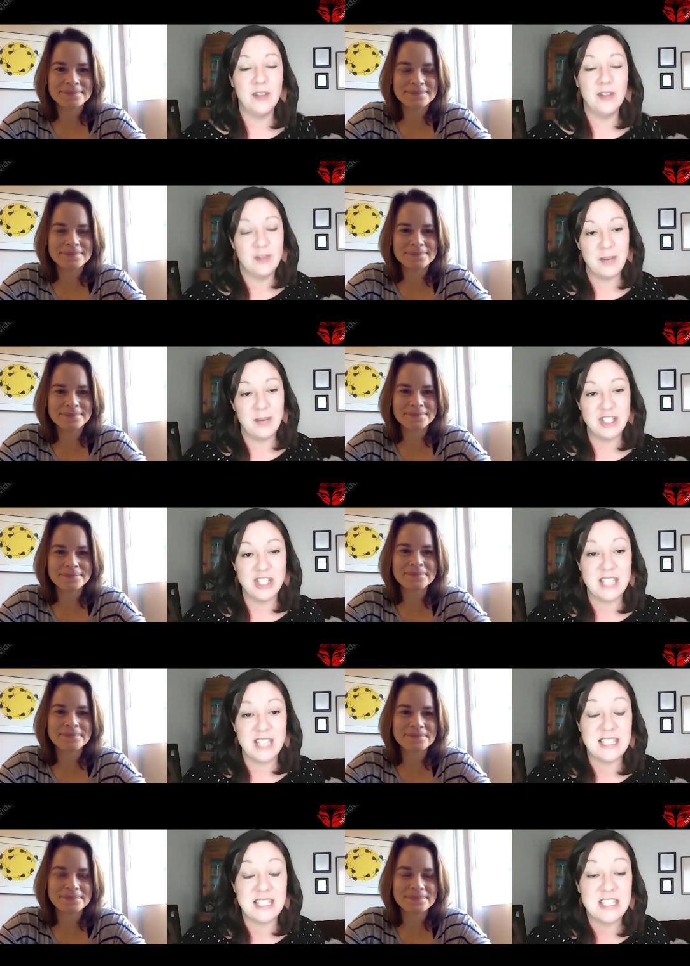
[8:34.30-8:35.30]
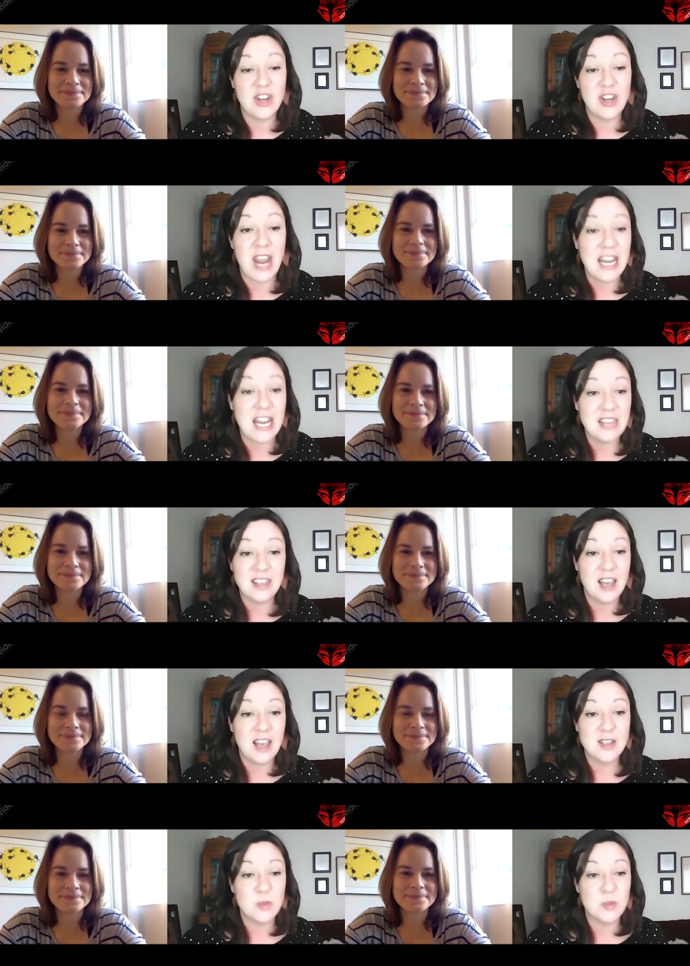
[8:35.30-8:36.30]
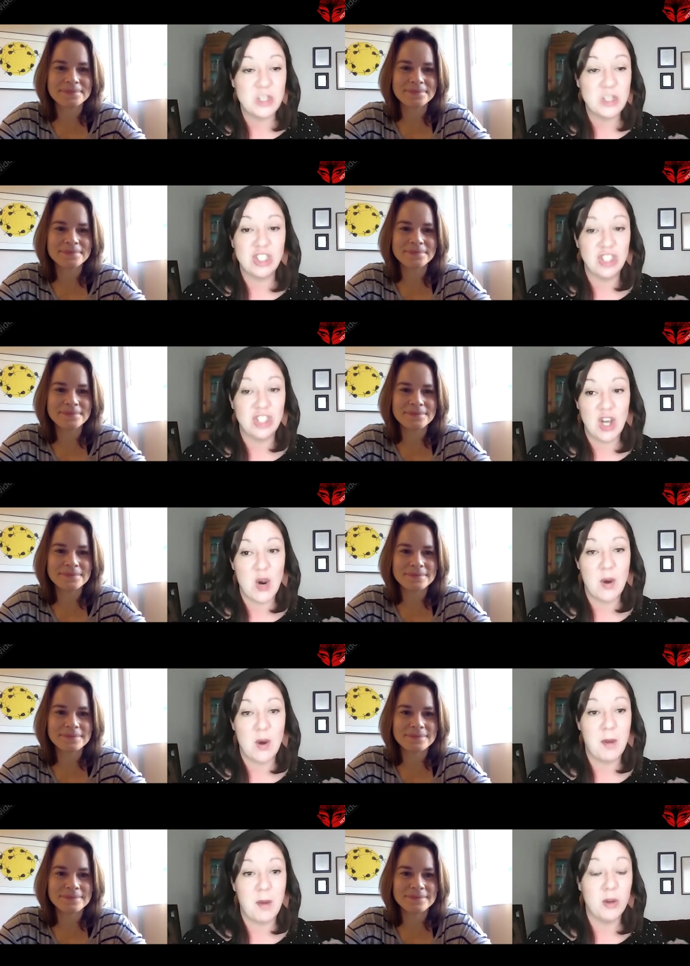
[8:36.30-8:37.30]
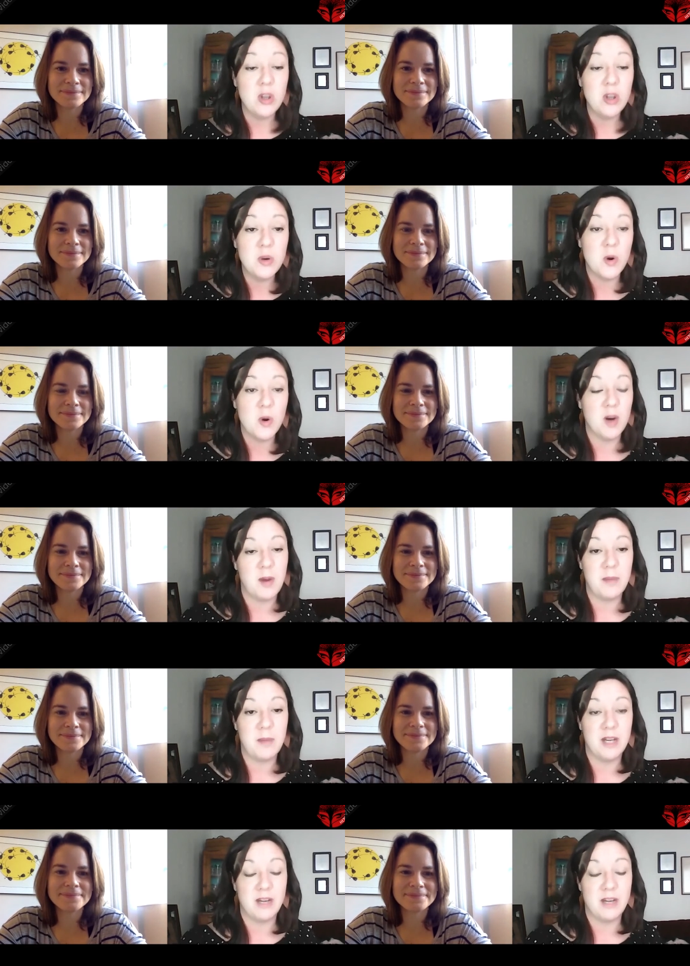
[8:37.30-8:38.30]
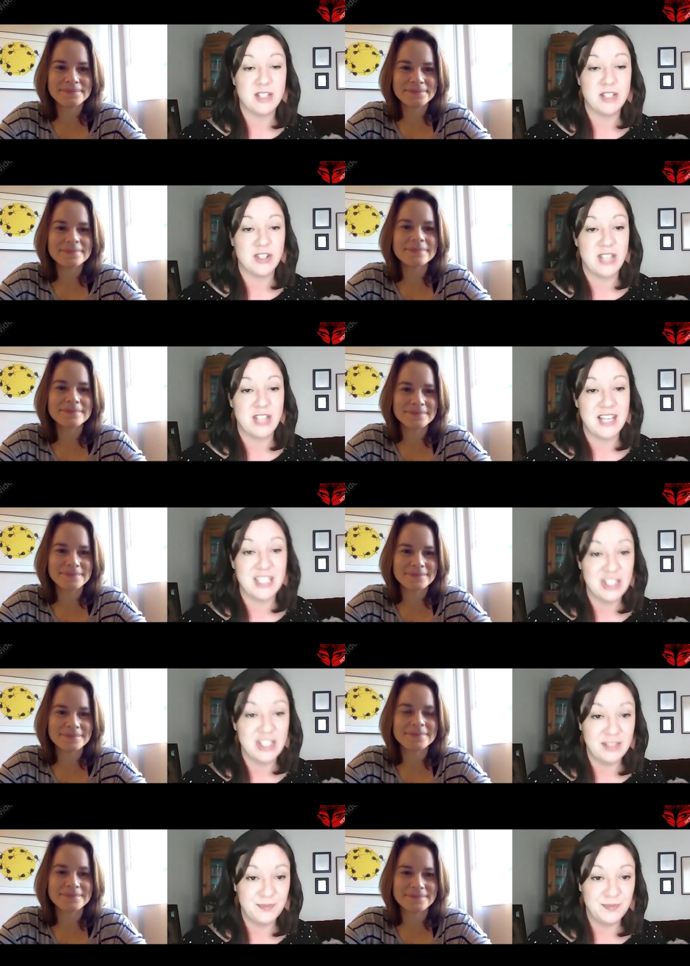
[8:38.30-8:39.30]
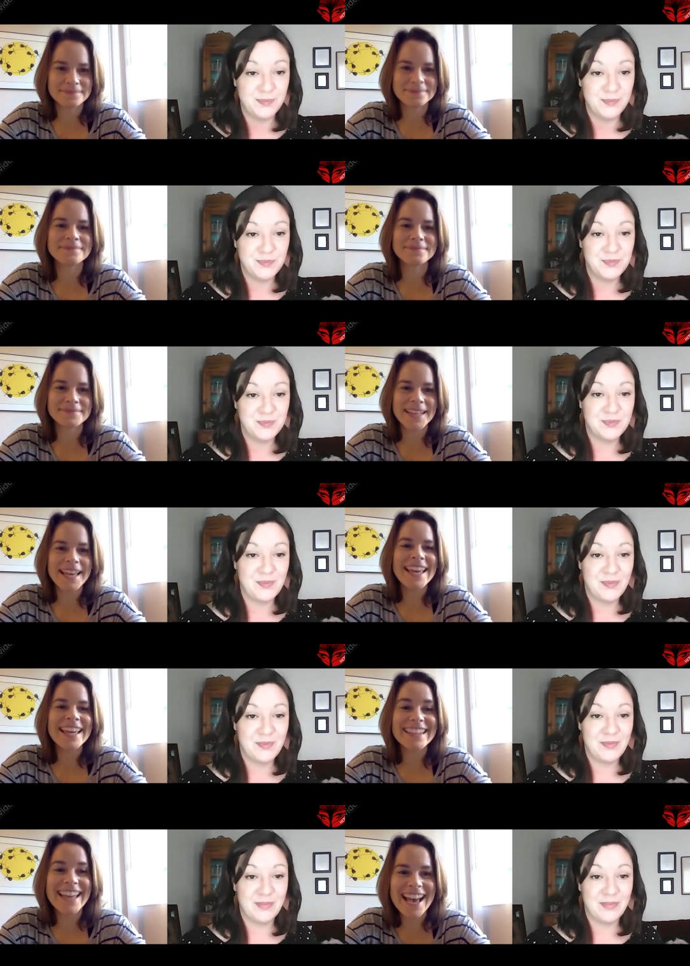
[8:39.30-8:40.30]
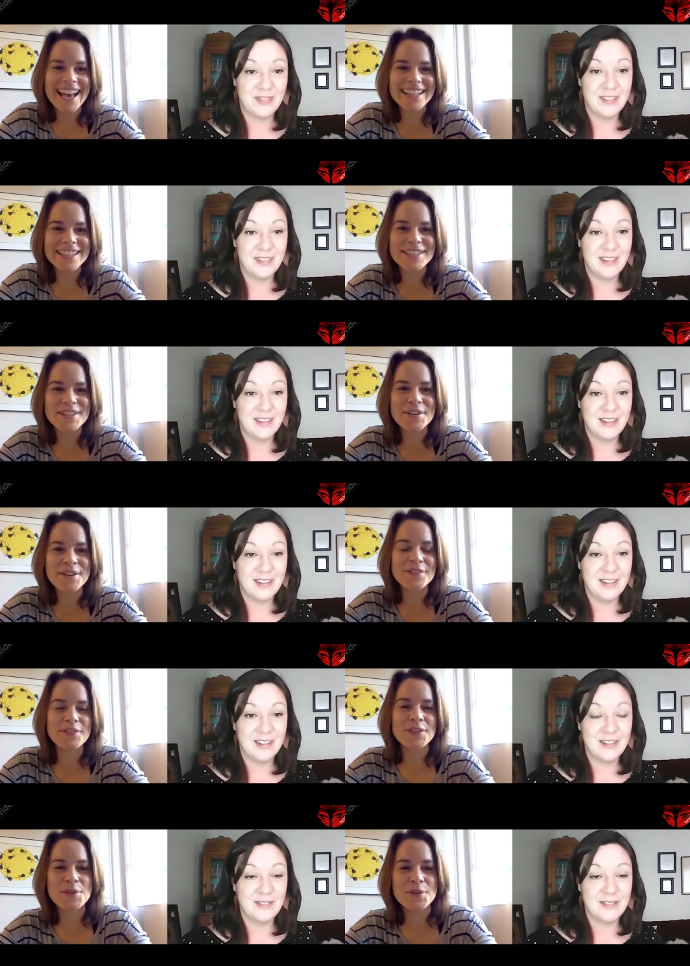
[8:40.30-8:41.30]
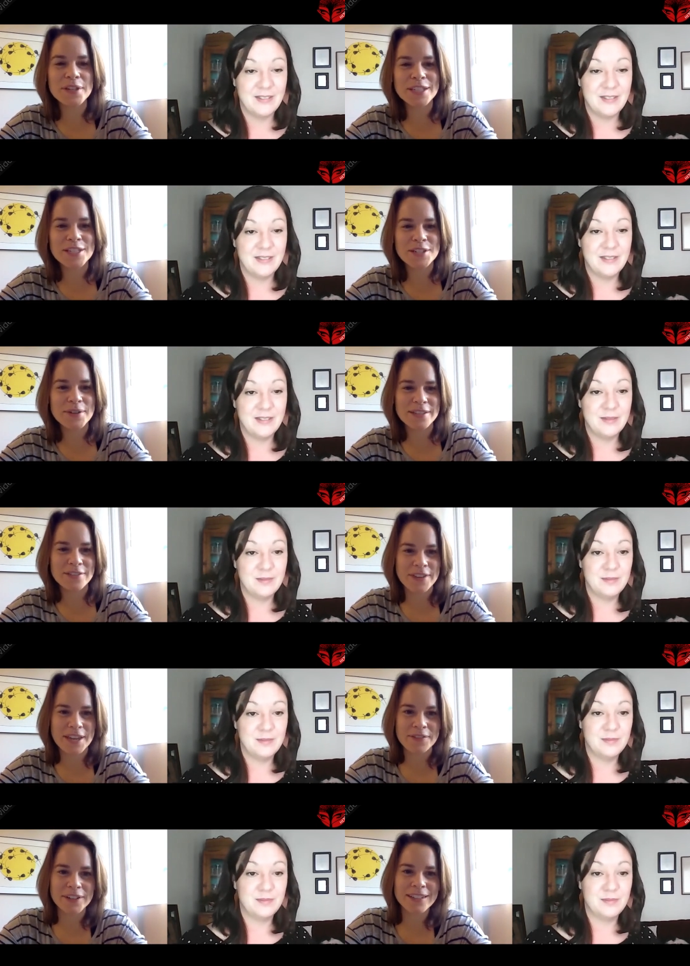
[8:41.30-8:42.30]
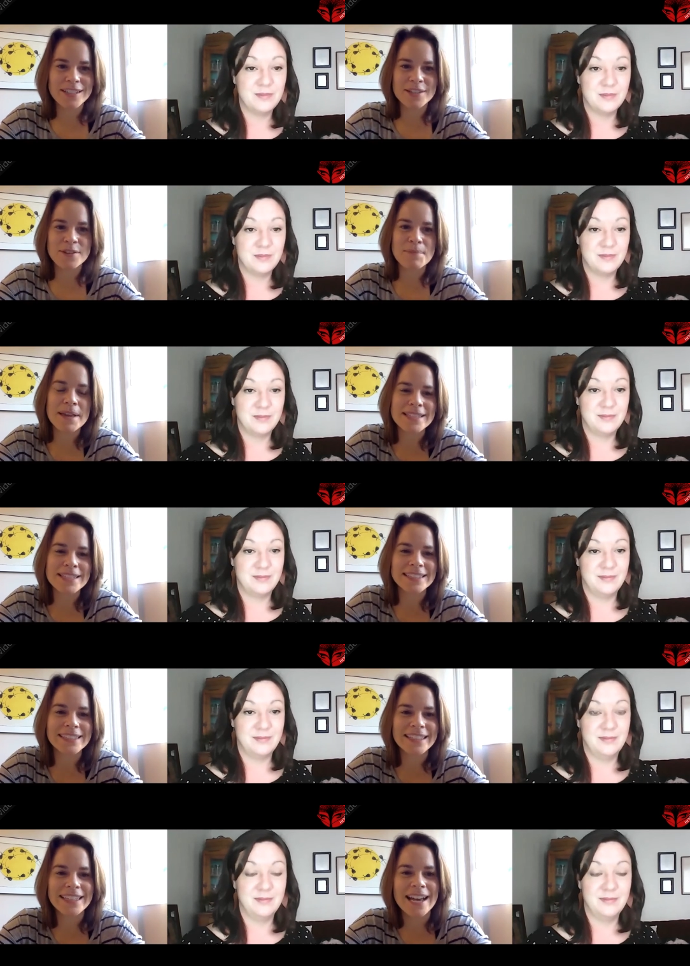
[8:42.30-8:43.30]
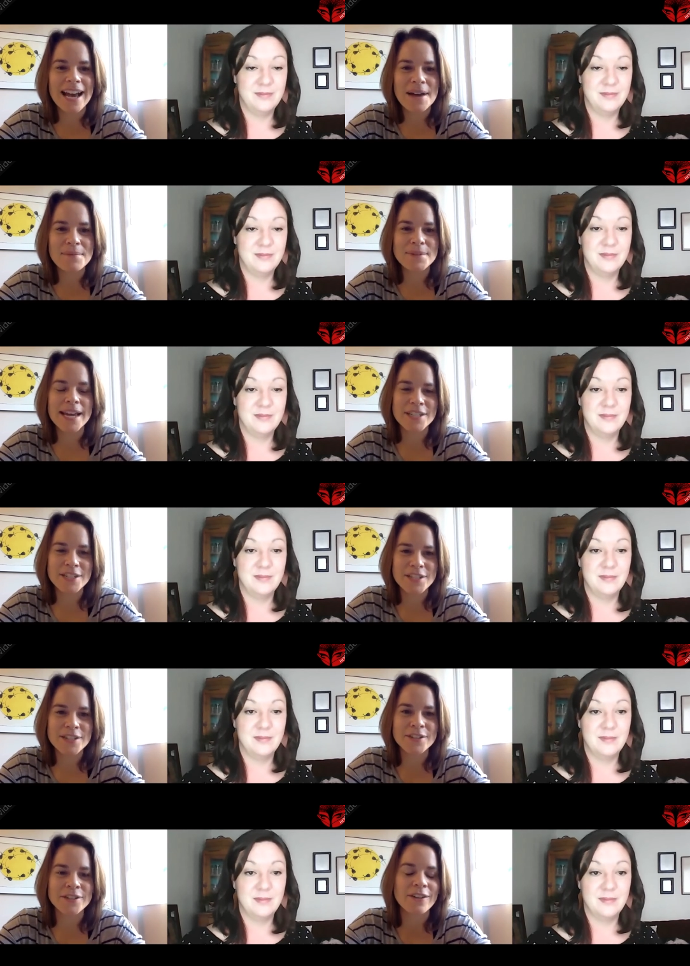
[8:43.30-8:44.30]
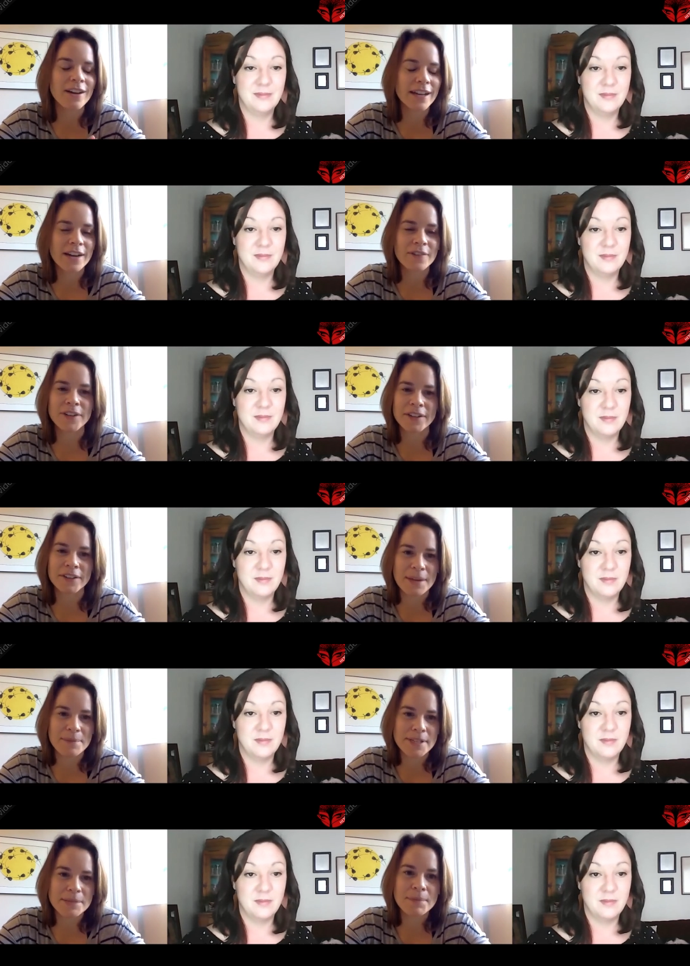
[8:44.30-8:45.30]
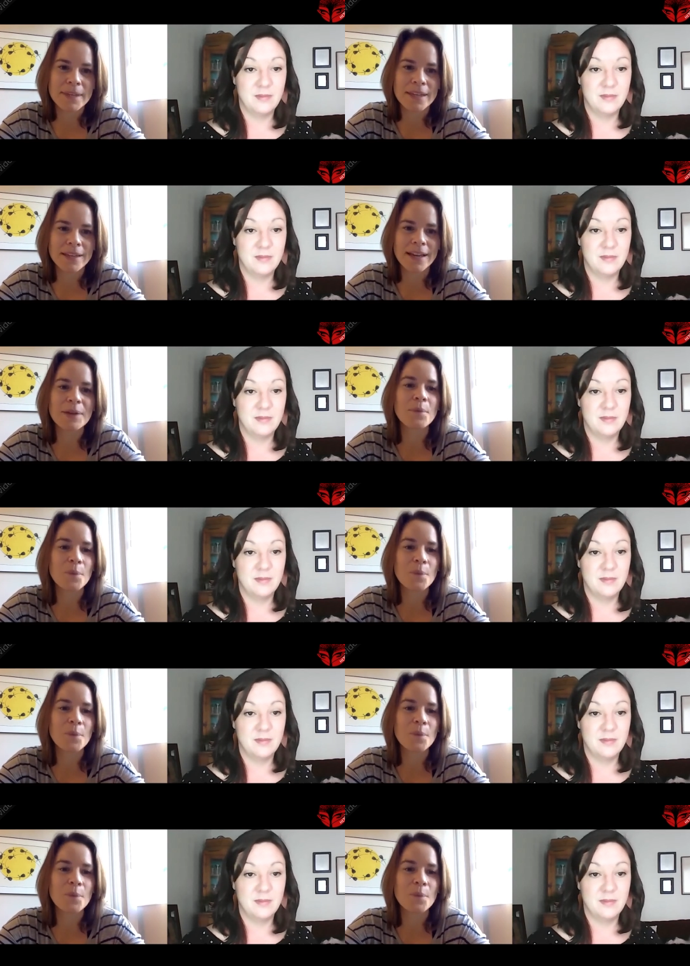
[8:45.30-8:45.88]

Speaker 1: information, Jess. Is there anything else we should know about you or about being a registered dietitian?
Speaker 2: Yeah, so if you could do us a favor, so basically, um, dietitians are not covered under MSP. I